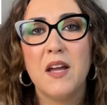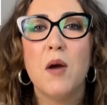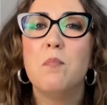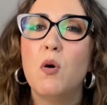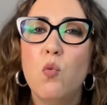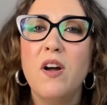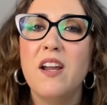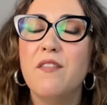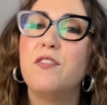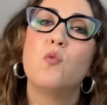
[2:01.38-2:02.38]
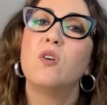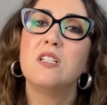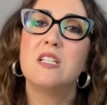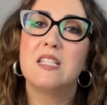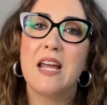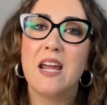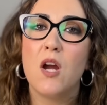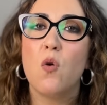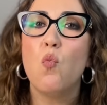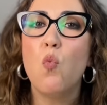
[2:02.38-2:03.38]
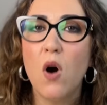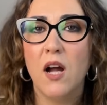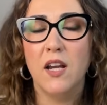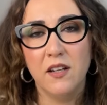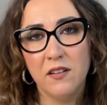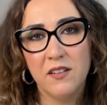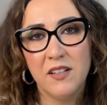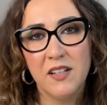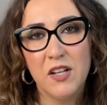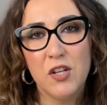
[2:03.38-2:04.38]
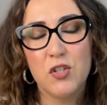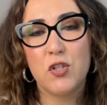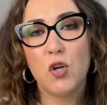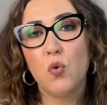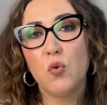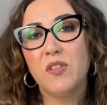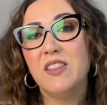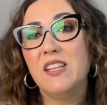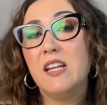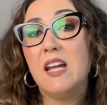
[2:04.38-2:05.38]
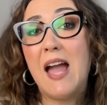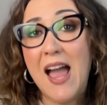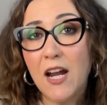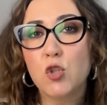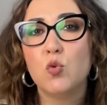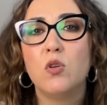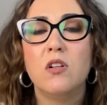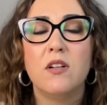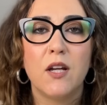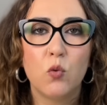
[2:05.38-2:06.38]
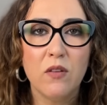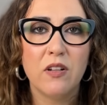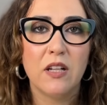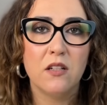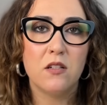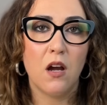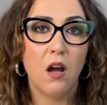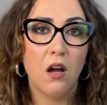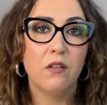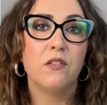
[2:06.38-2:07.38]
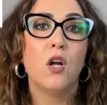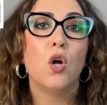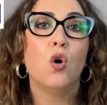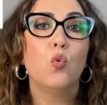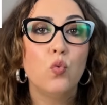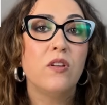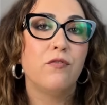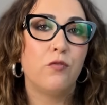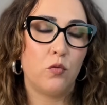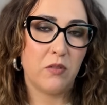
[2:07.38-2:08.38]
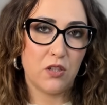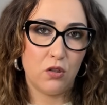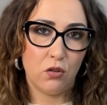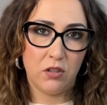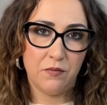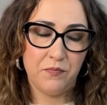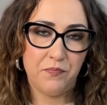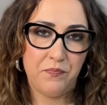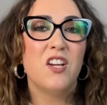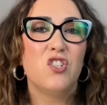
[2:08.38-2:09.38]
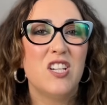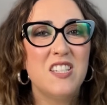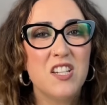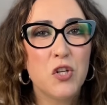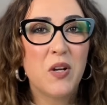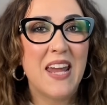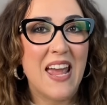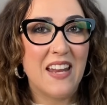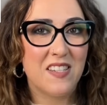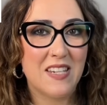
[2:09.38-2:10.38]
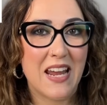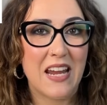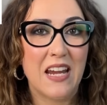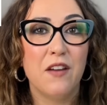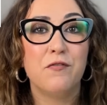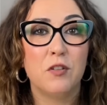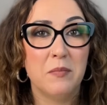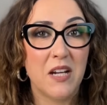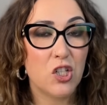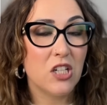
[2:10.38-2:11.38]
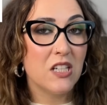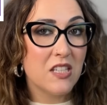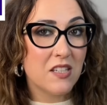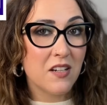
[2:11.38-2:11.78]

But what if you want to say one? So the actual equivalent of un'informazione. Just as you can't say informations,